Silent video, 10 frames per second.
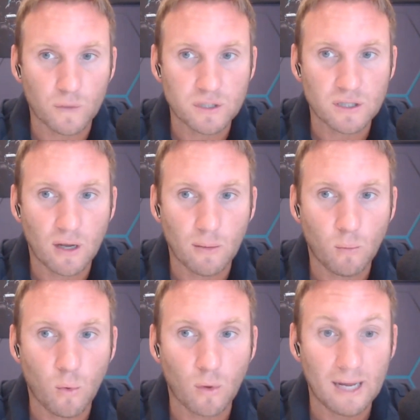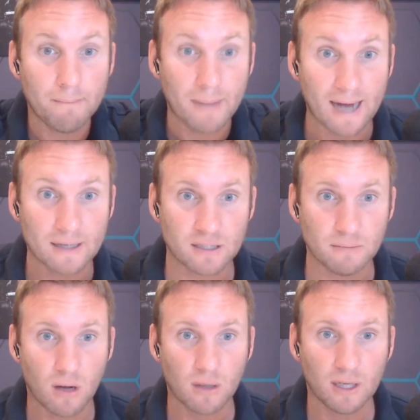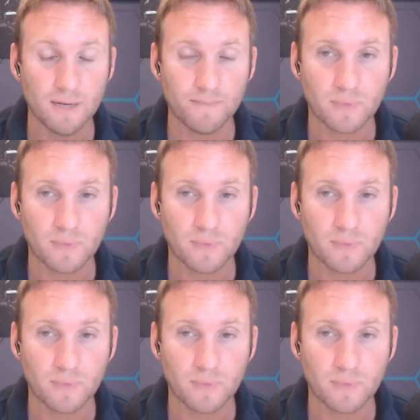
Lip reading: the time, what impacts the market.